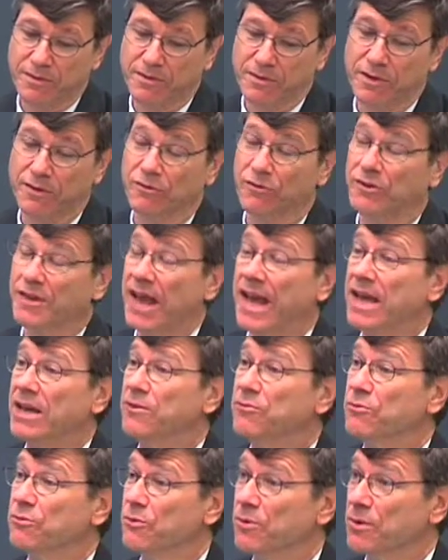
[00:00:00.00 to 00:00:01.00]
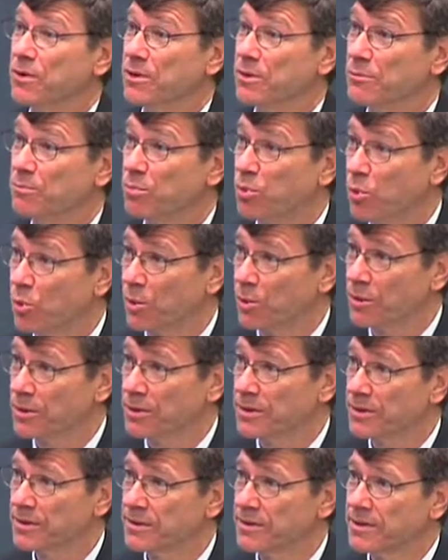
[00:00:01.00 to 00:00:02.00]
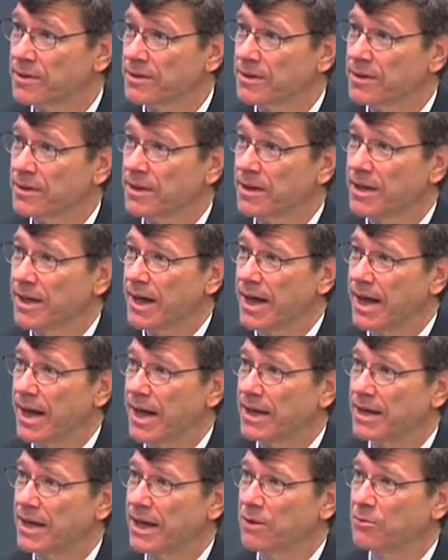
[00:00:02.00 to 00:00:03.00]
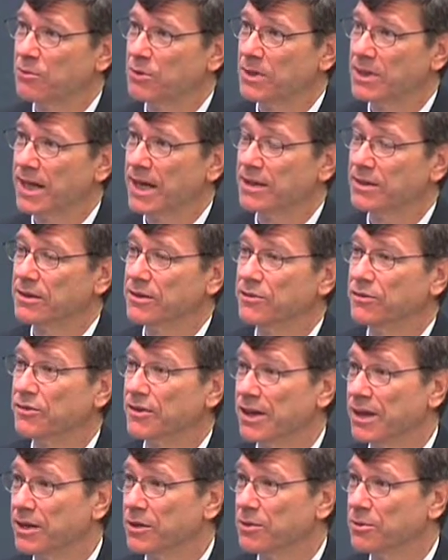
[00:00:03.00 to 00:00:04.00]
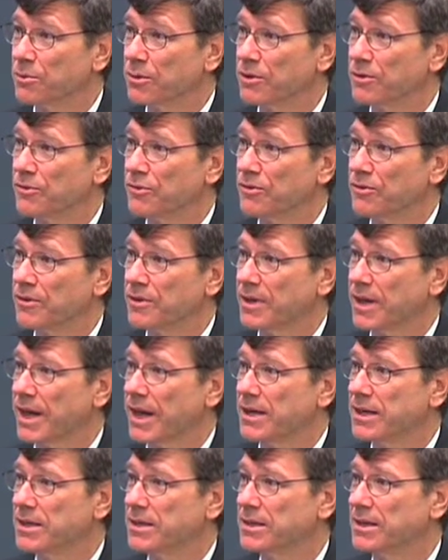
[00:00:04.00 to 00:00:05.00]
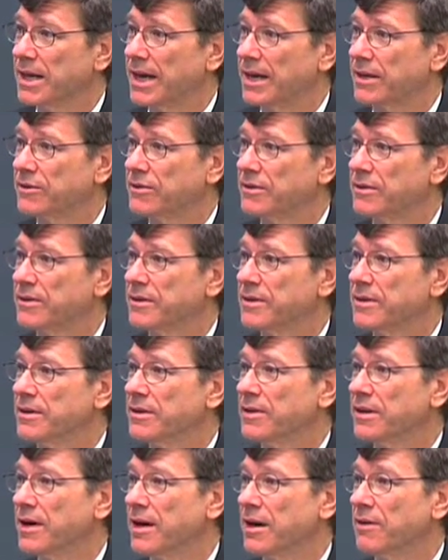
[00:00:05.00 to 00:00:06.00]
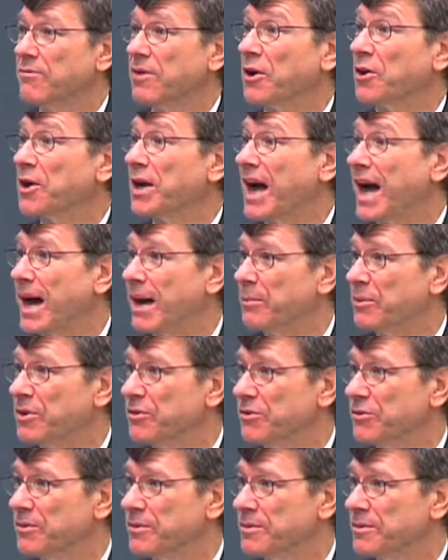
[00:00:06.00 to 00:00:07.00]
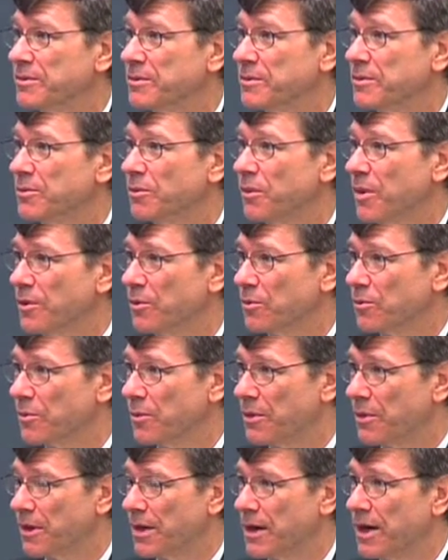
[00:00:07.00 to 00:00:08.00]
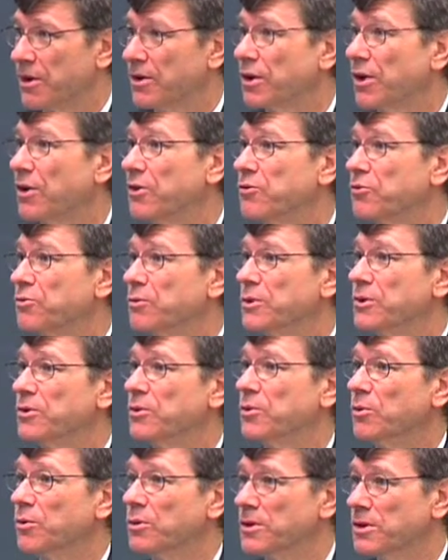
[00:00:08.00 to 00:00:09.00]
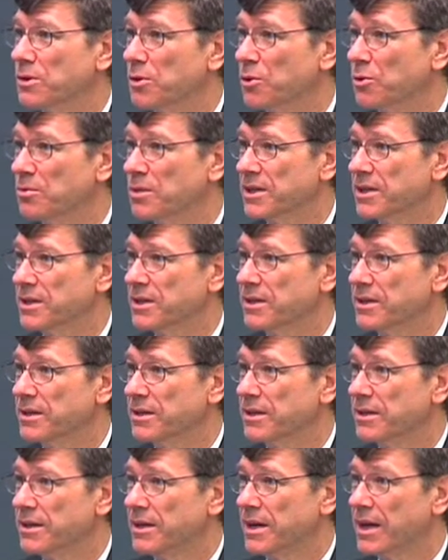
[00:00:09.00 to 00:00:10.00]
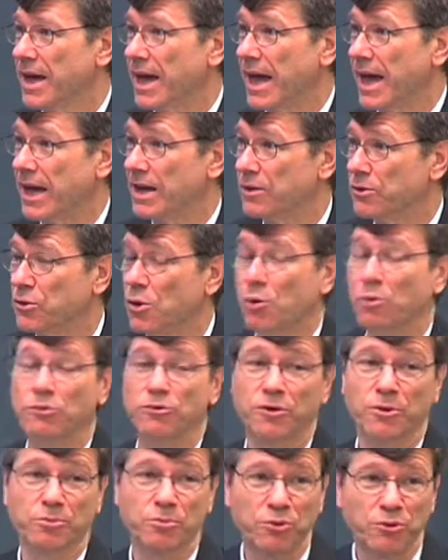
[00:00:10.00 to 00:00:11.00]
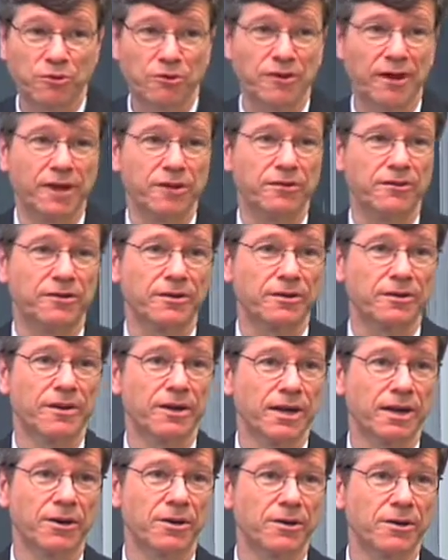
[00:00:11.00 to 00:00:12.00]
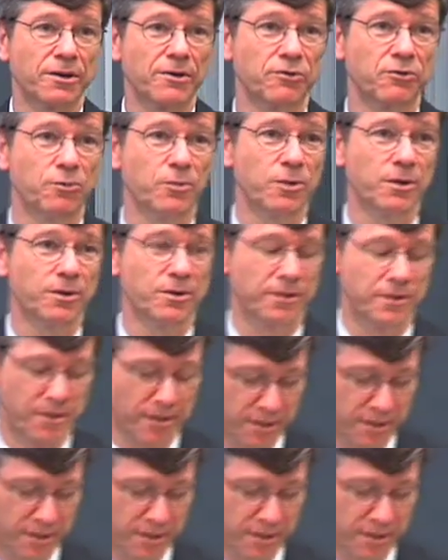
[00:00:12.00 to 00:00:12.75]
disdain for the poor and a relentless ignorance and neglect of our commons, whether within our country or globally. And those are precisely the areas where